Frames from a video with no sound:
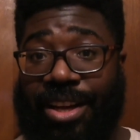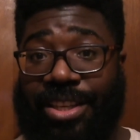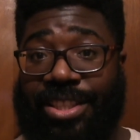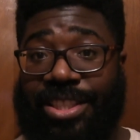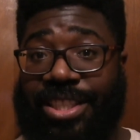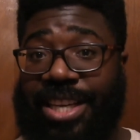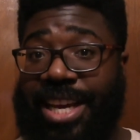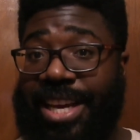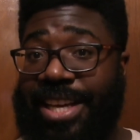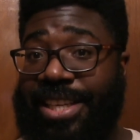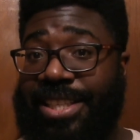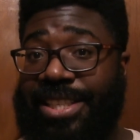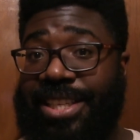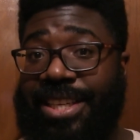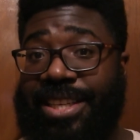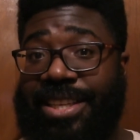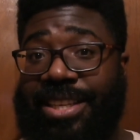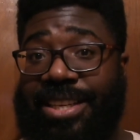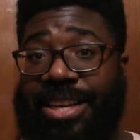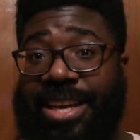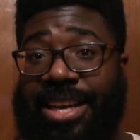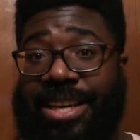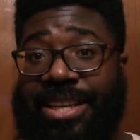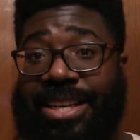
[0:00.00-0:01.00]
Chase
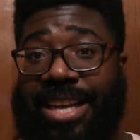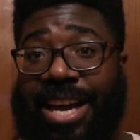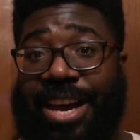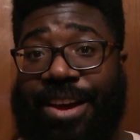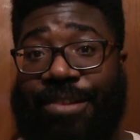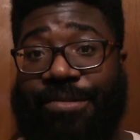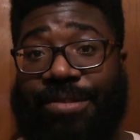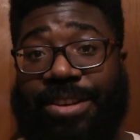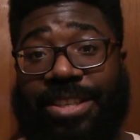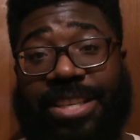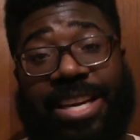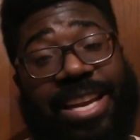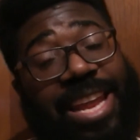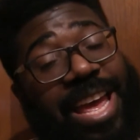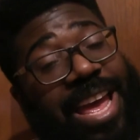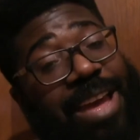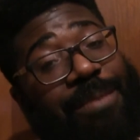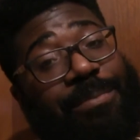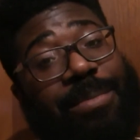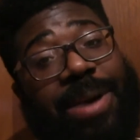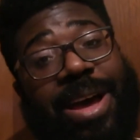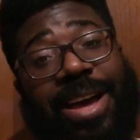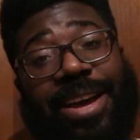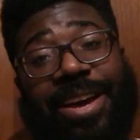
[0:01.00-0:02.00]
and Dowrich and
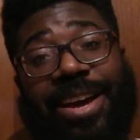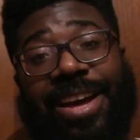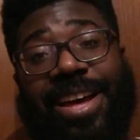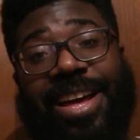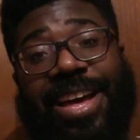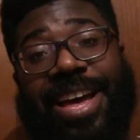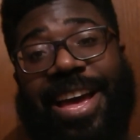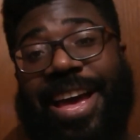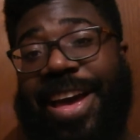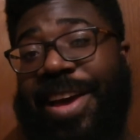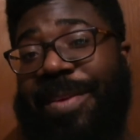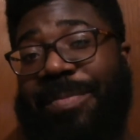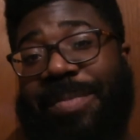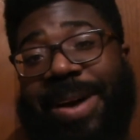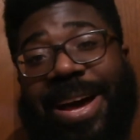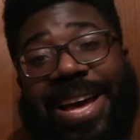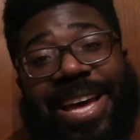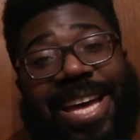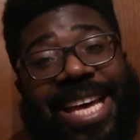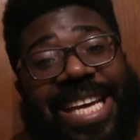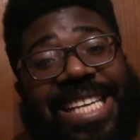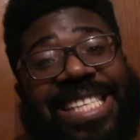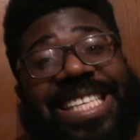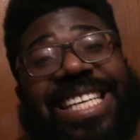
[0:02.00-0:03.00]
Hetmeyer.
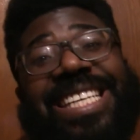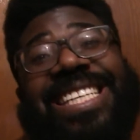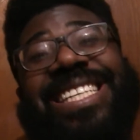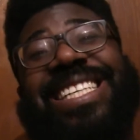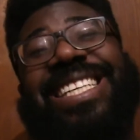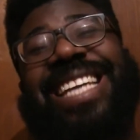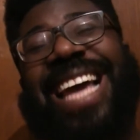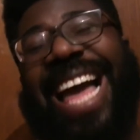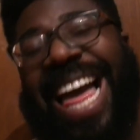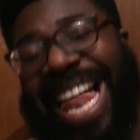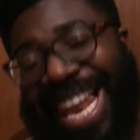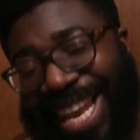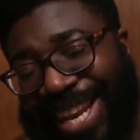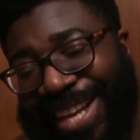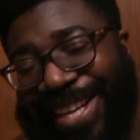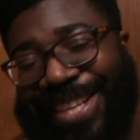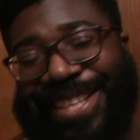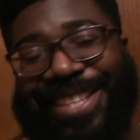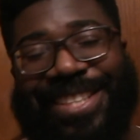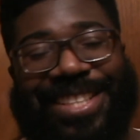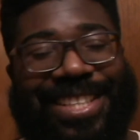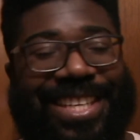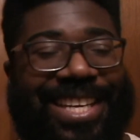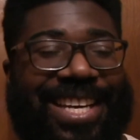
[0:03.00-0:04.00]
Hetmeyer is a
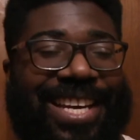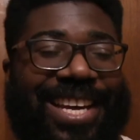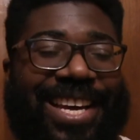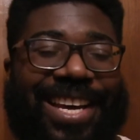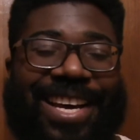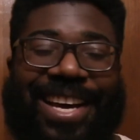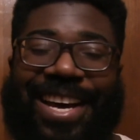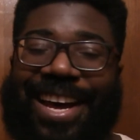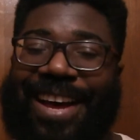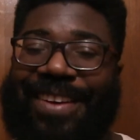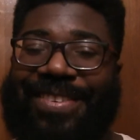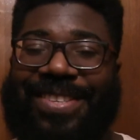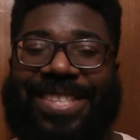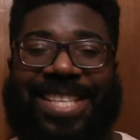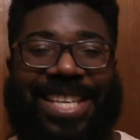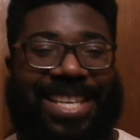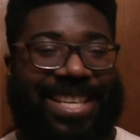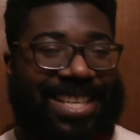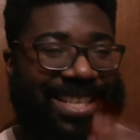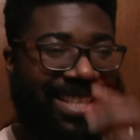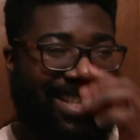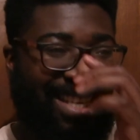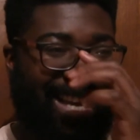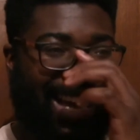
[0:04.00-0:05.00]
talent. I've
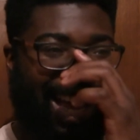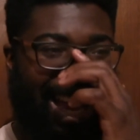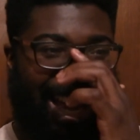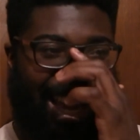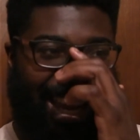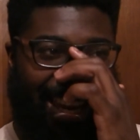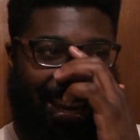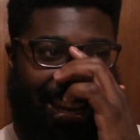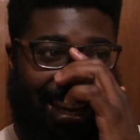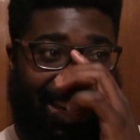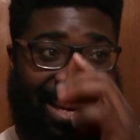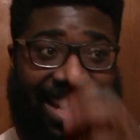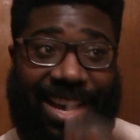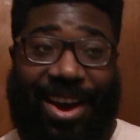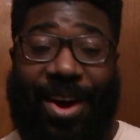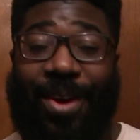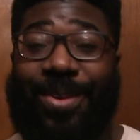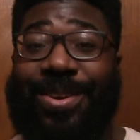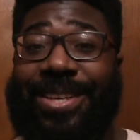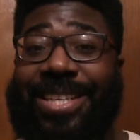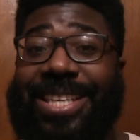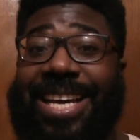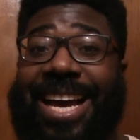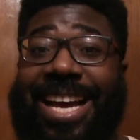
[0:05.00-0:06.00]
seen this guy in the
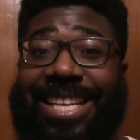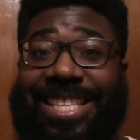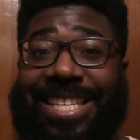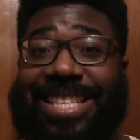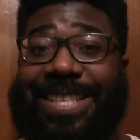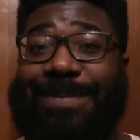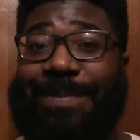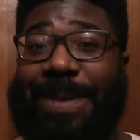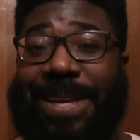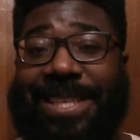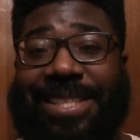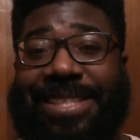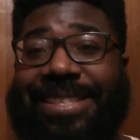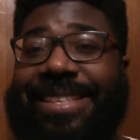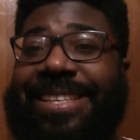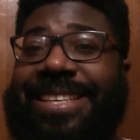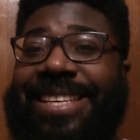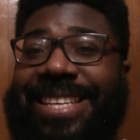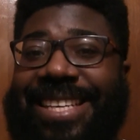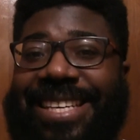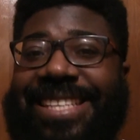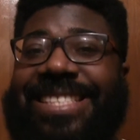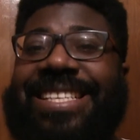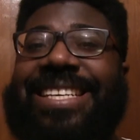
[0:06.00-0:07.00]
ODIs especially.
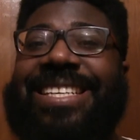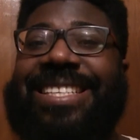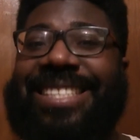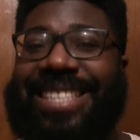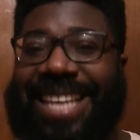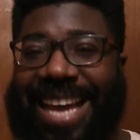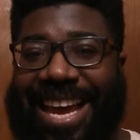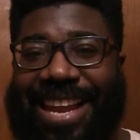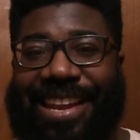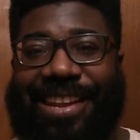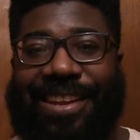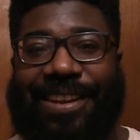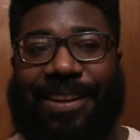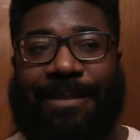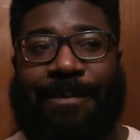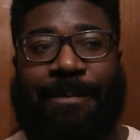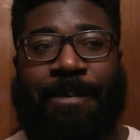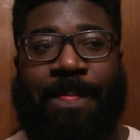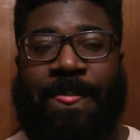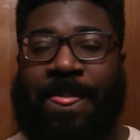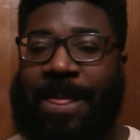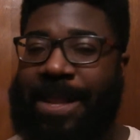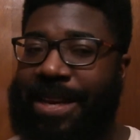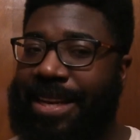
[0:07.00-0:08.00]
He's a talent.
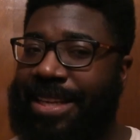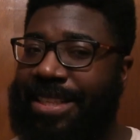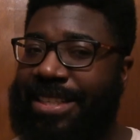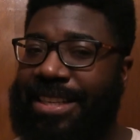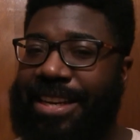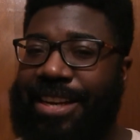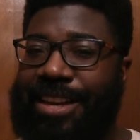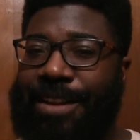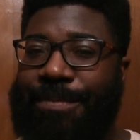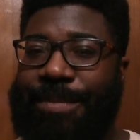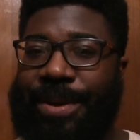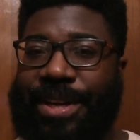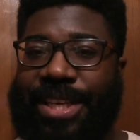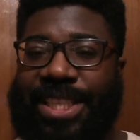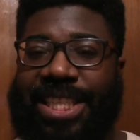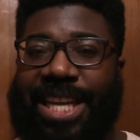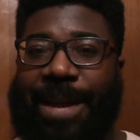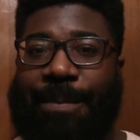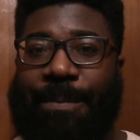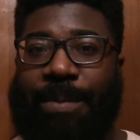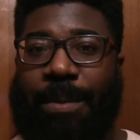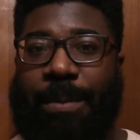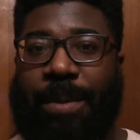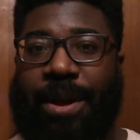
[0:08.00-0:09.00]
He needs to learn a bit of
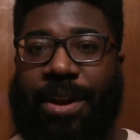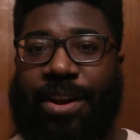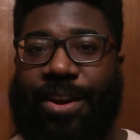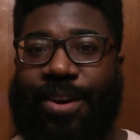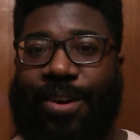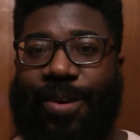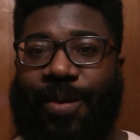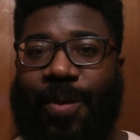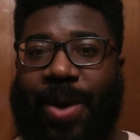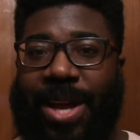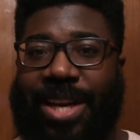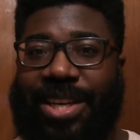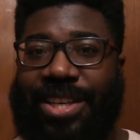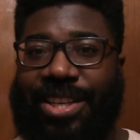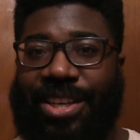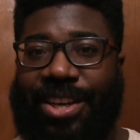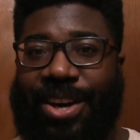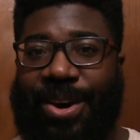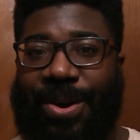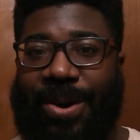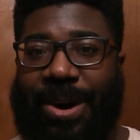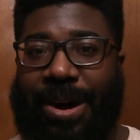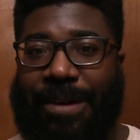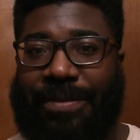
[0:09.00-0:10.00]
temperament, know when to
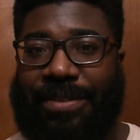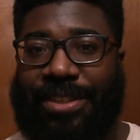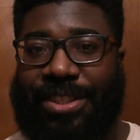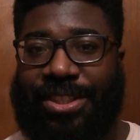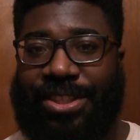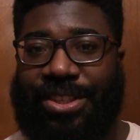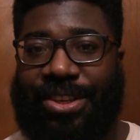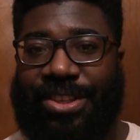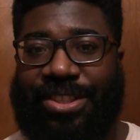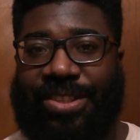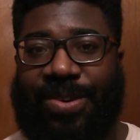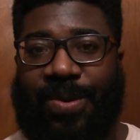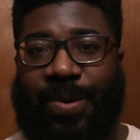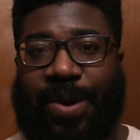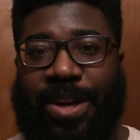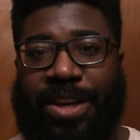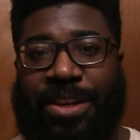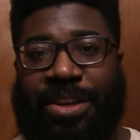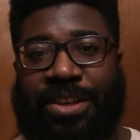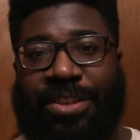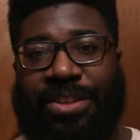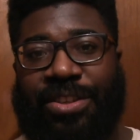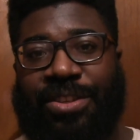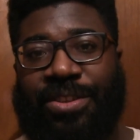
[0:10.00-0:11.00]
go after shots and
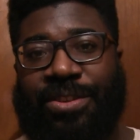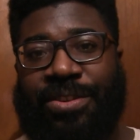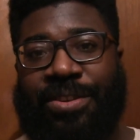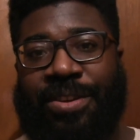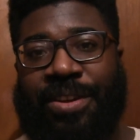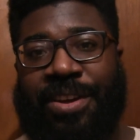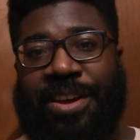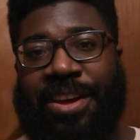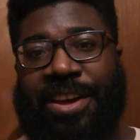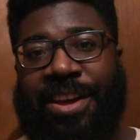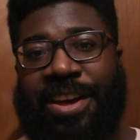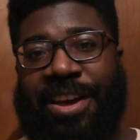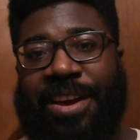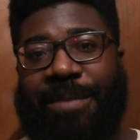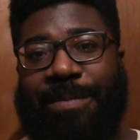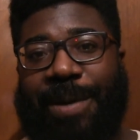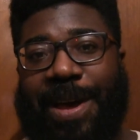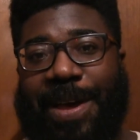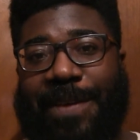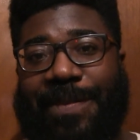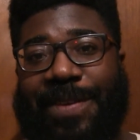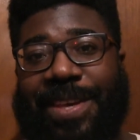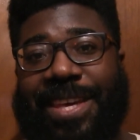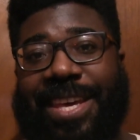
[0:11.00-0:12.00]
when not to.
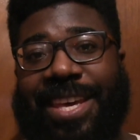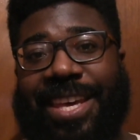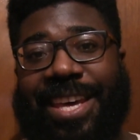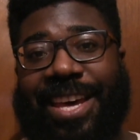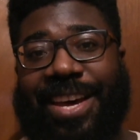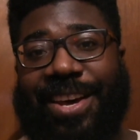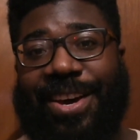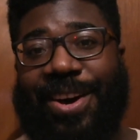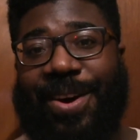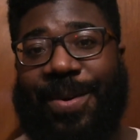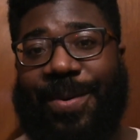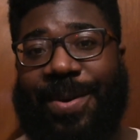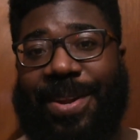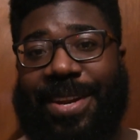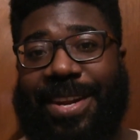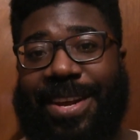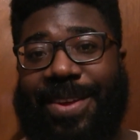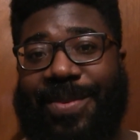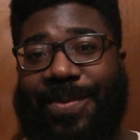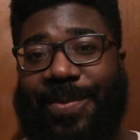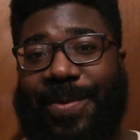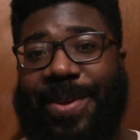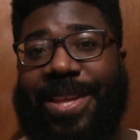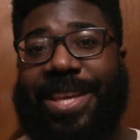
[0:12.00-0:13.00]
But if he can get going,
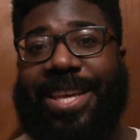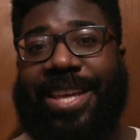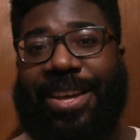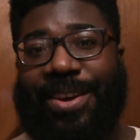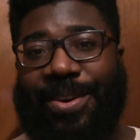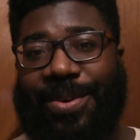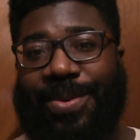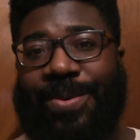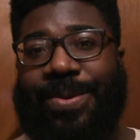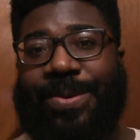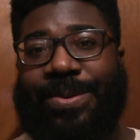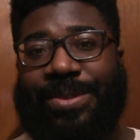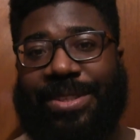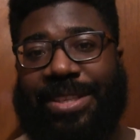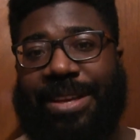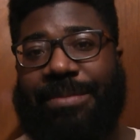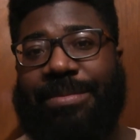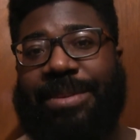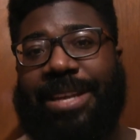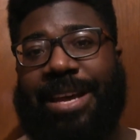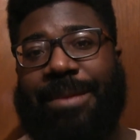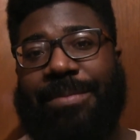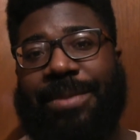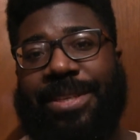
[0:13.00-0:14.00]
then we can cause
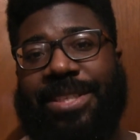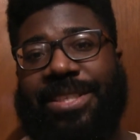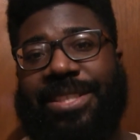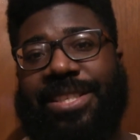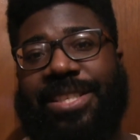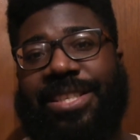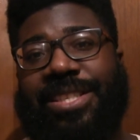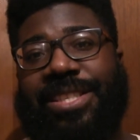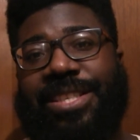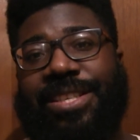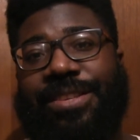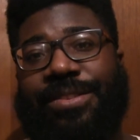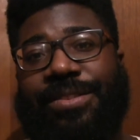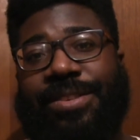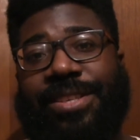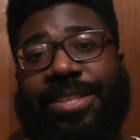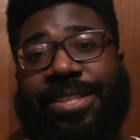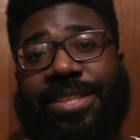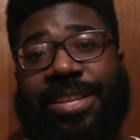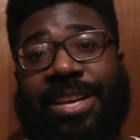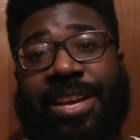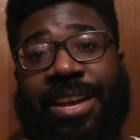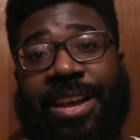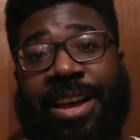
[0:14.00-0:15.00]
some damage in this
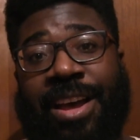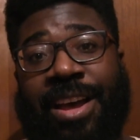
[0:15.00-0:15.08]
series.